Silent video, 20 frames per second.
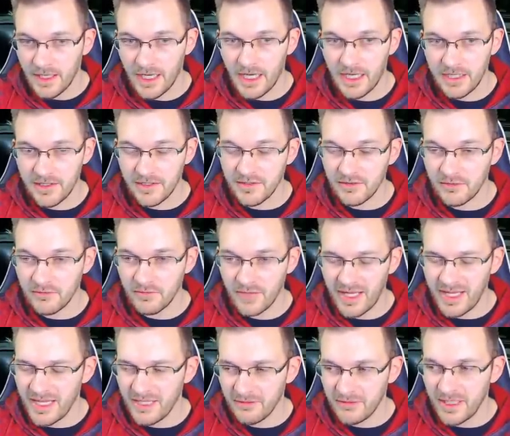Uh, doesn't
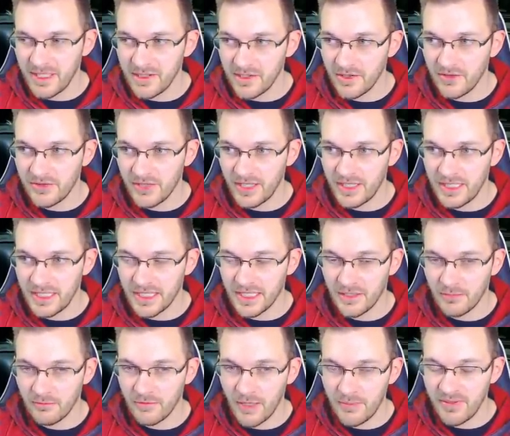I didn't really notice any
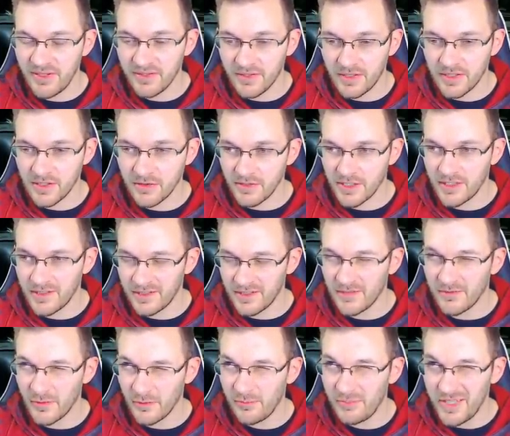kind of weapons on the ground
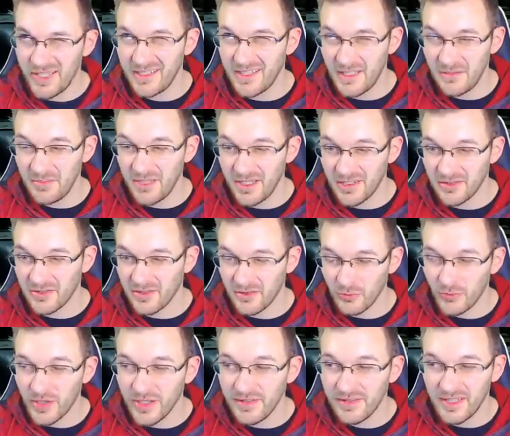except for BTB. There's
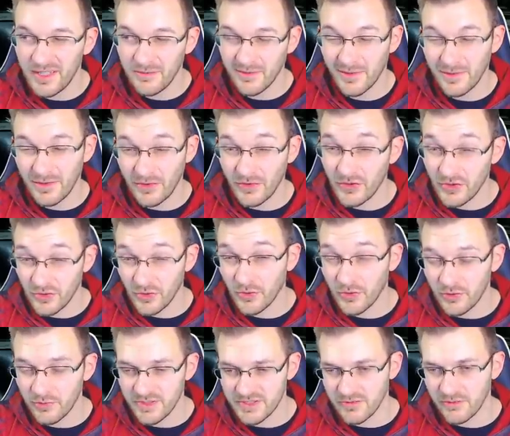this one scene where there's a
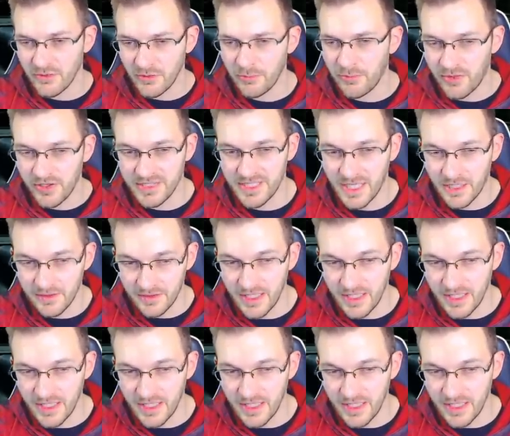sword, which we'll point out